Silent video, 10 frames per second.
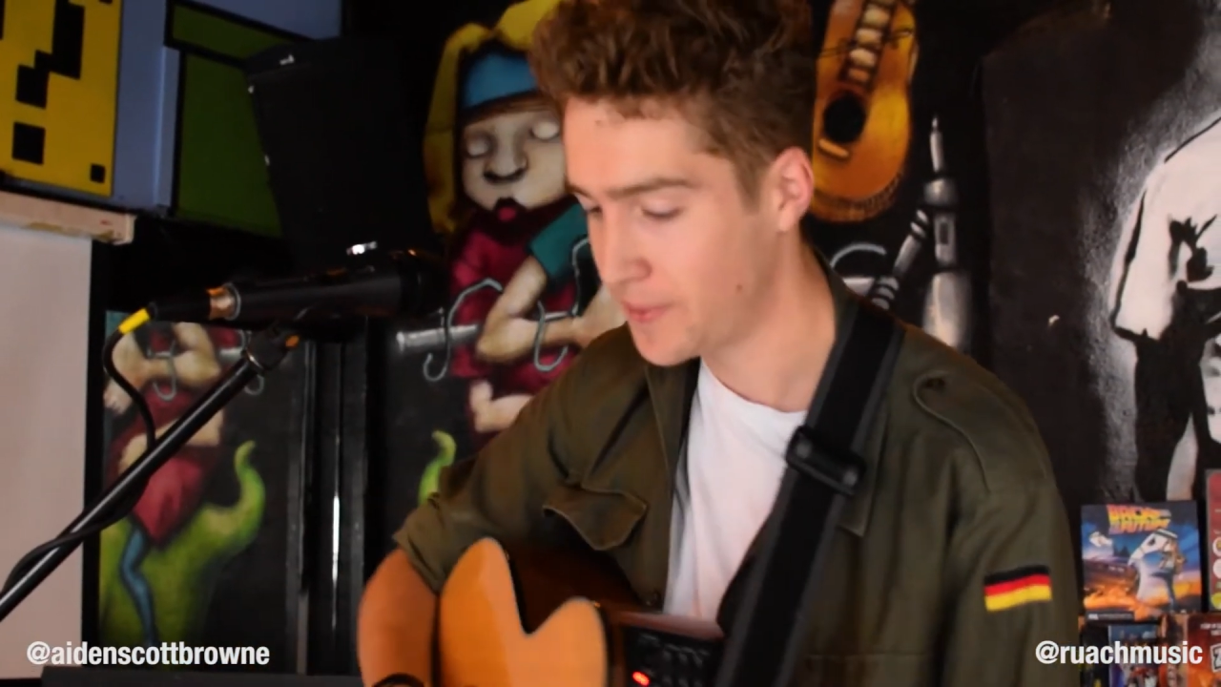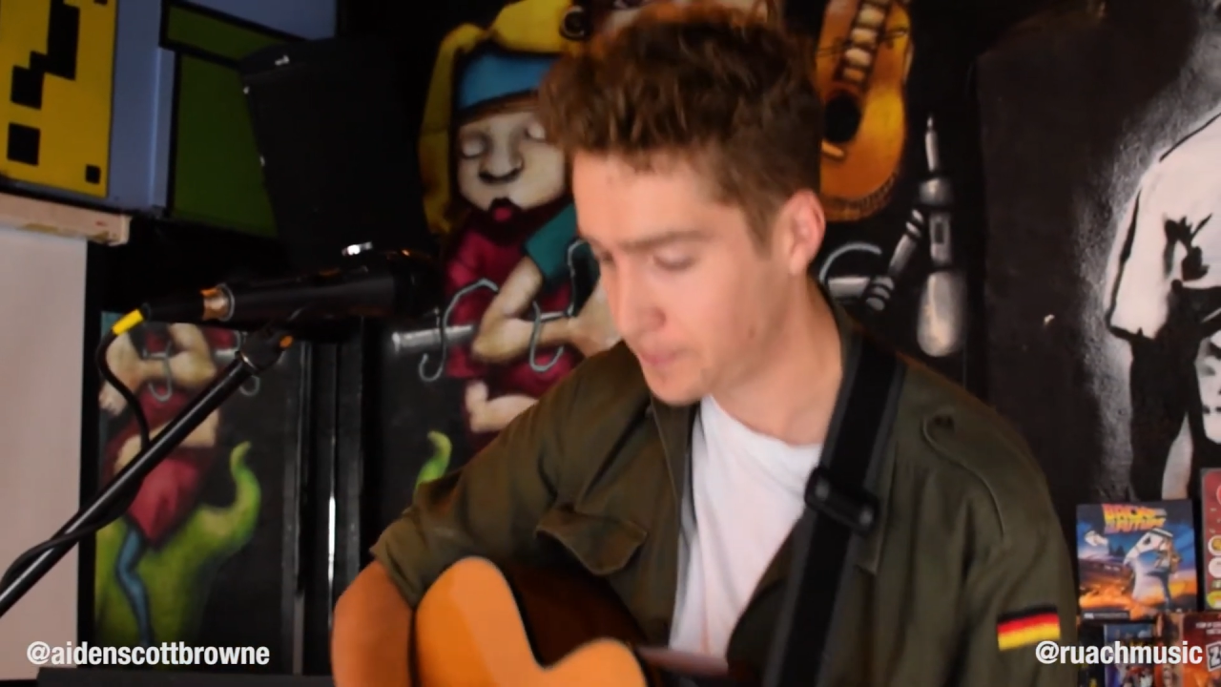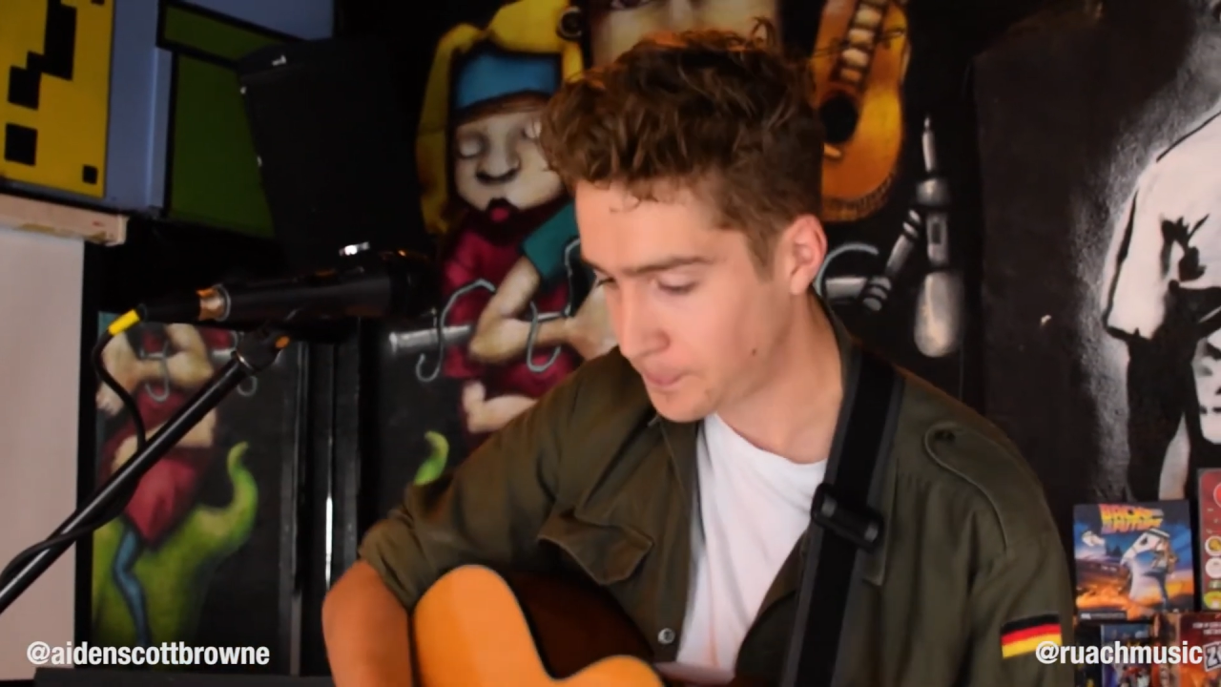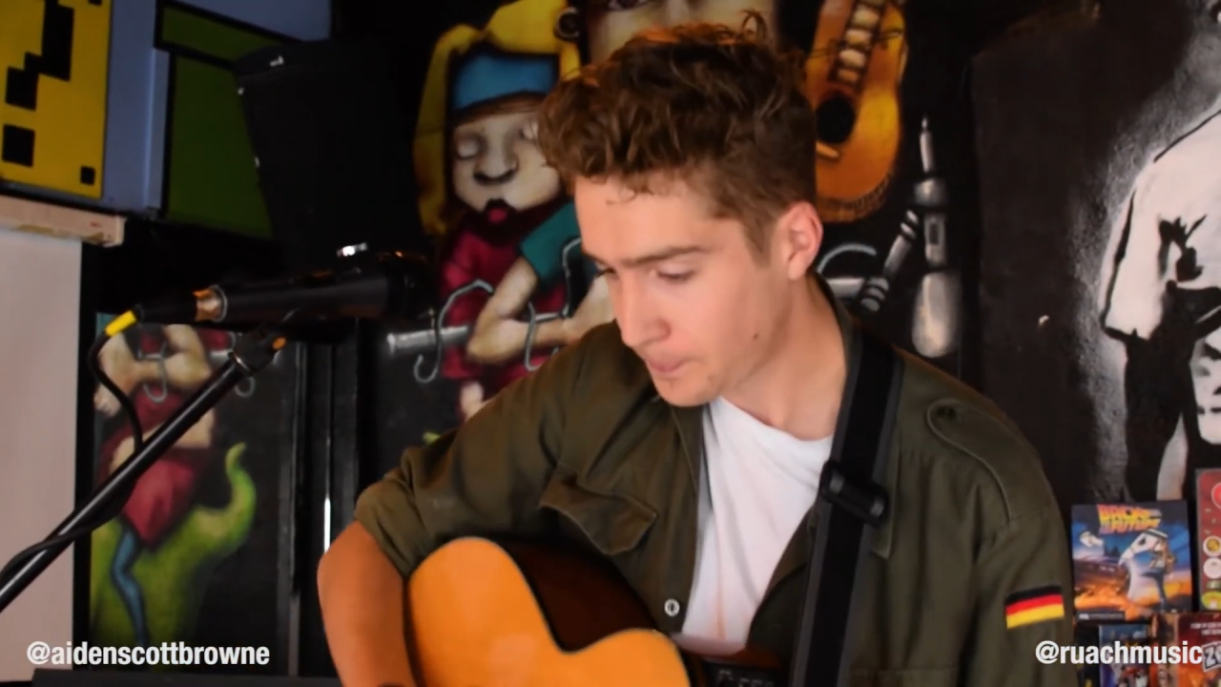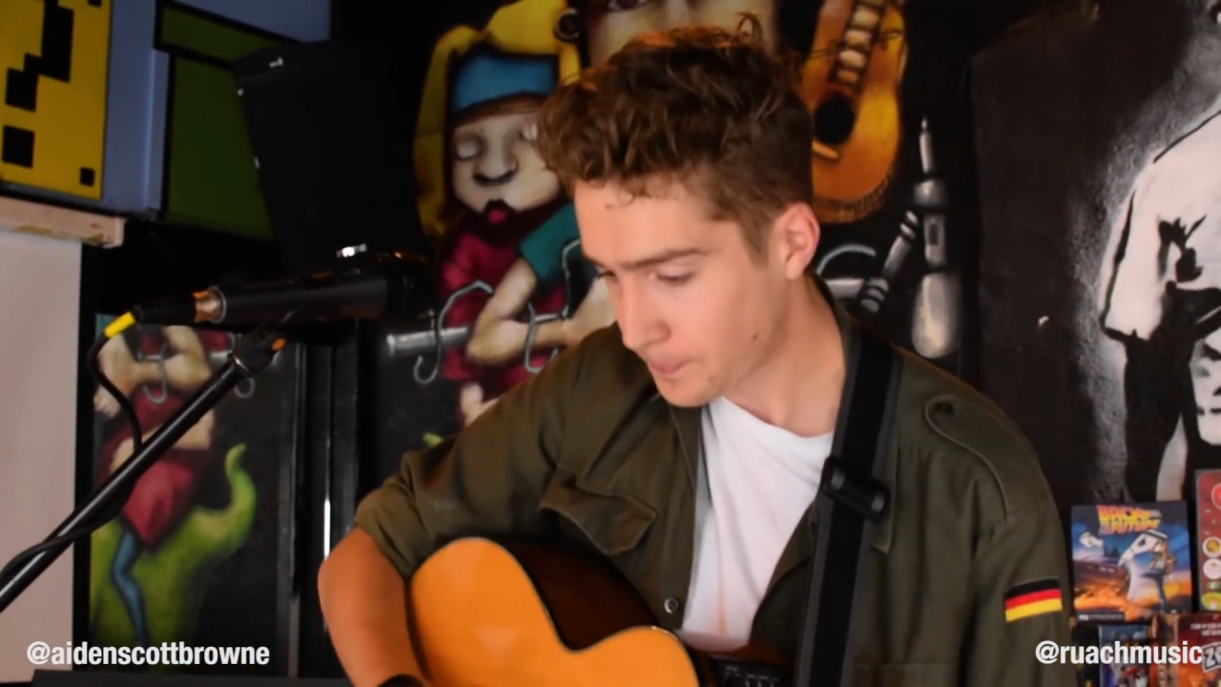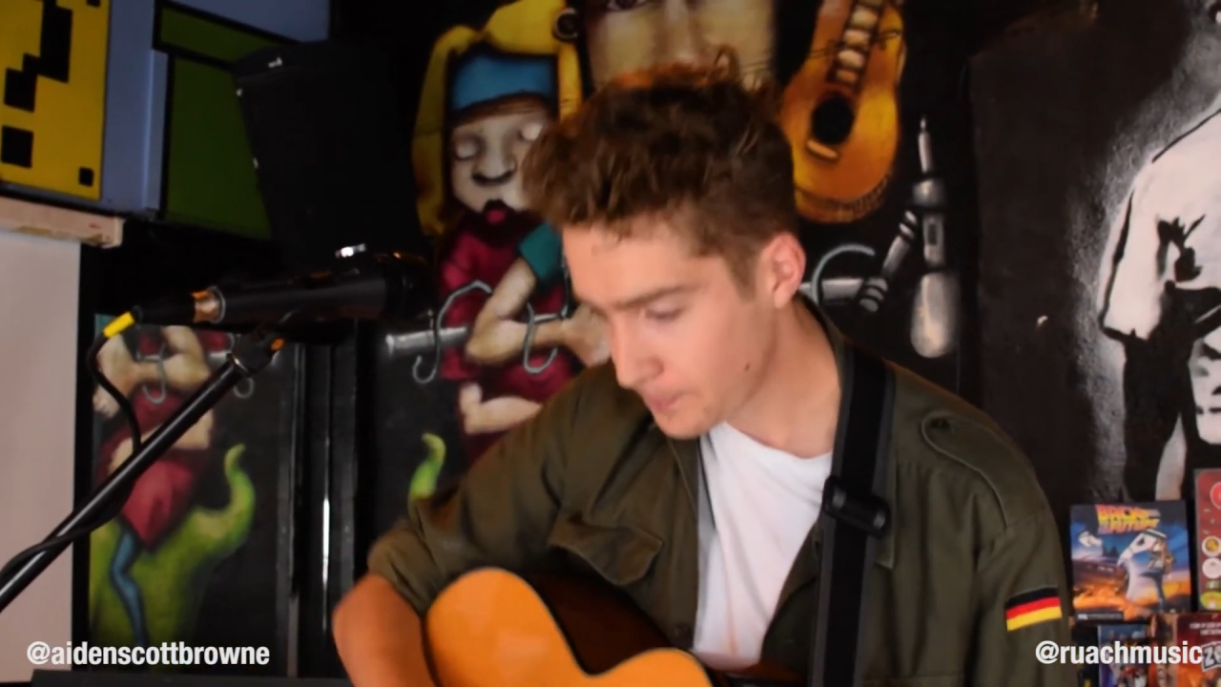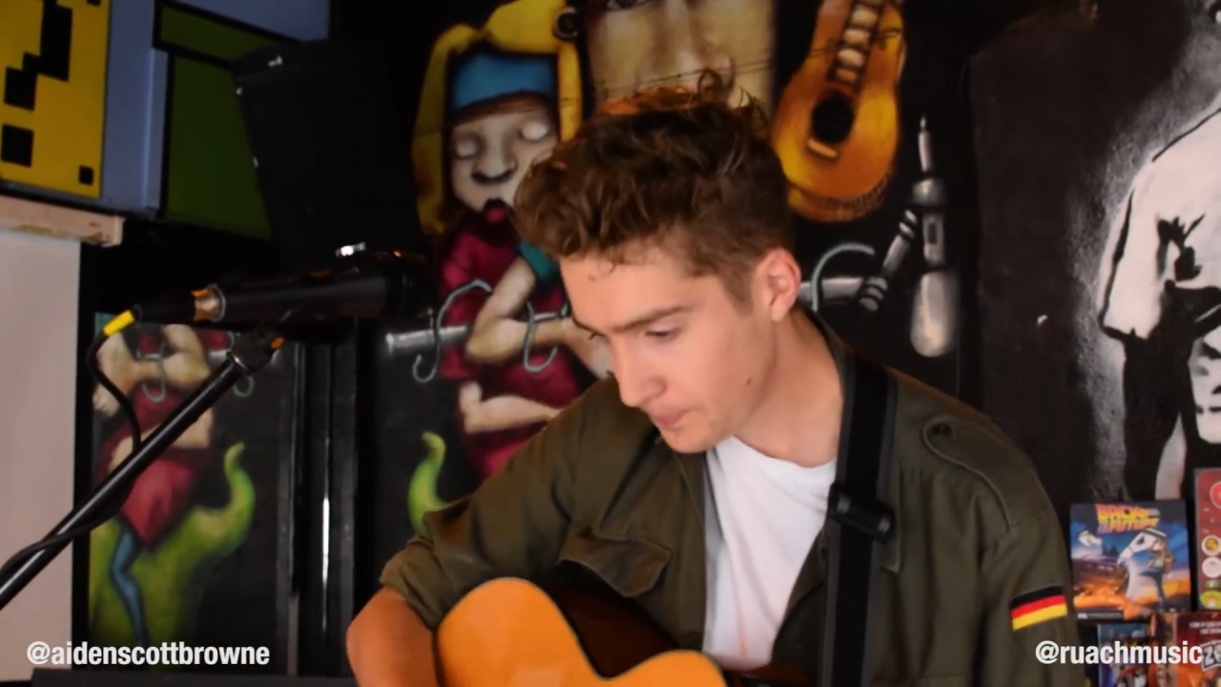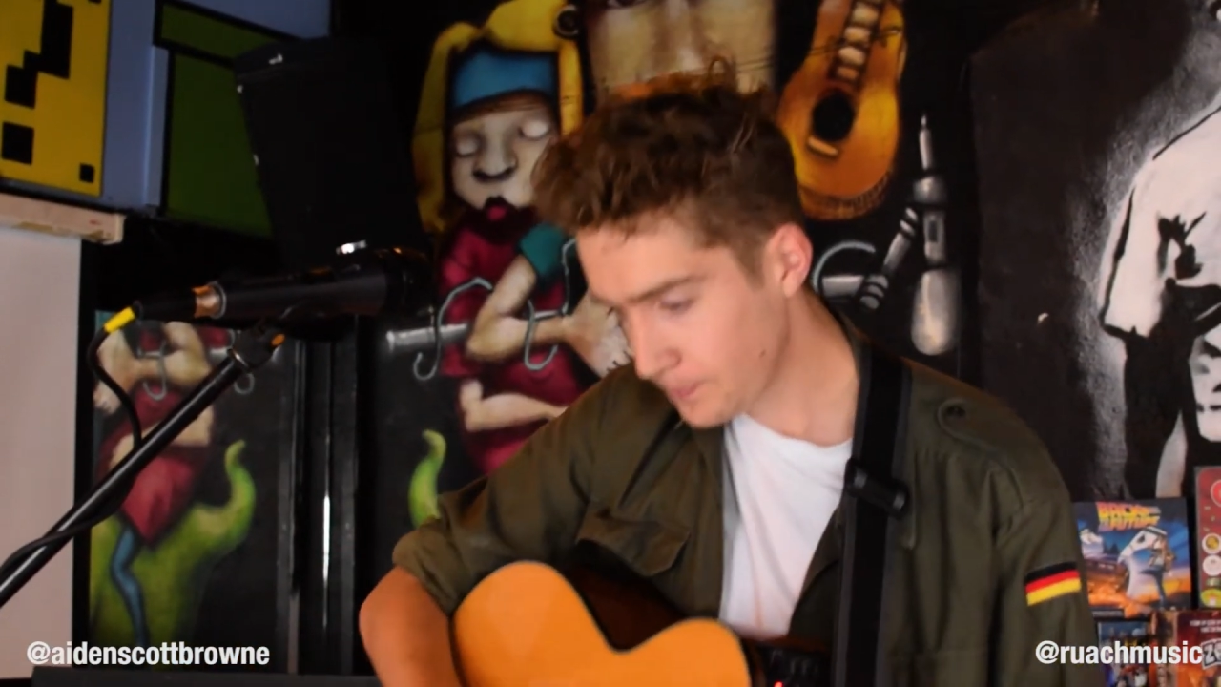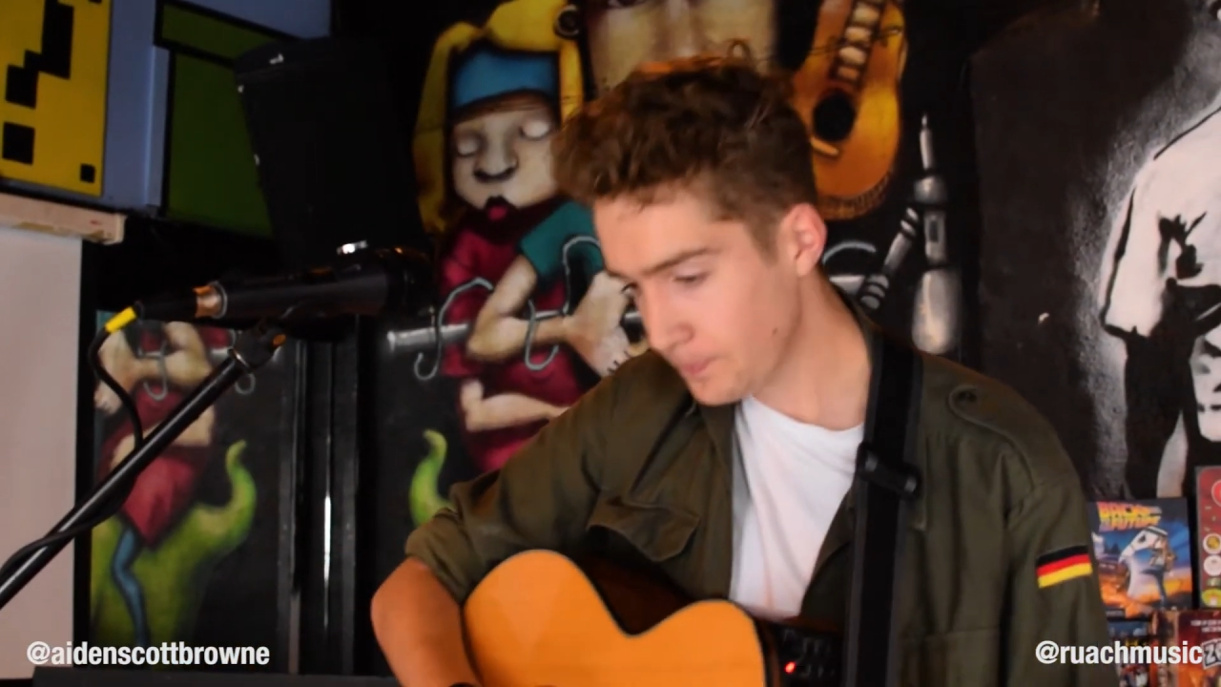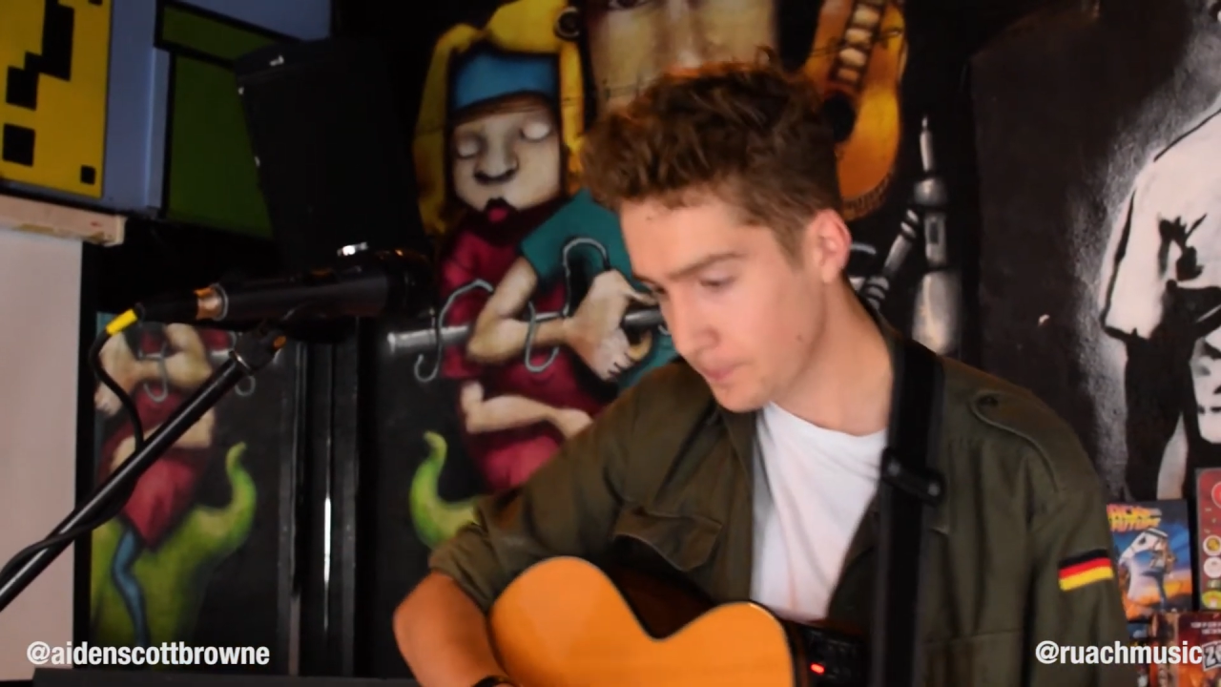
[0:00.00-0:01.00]
and it's
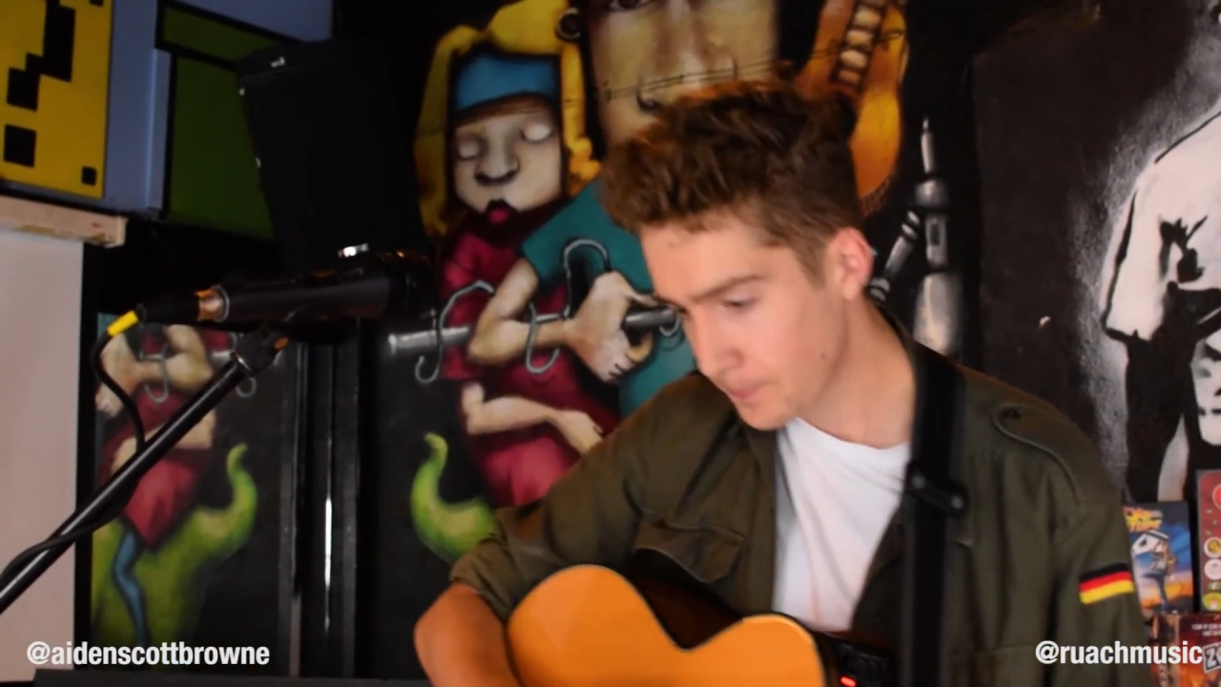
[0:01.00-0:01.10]
one of my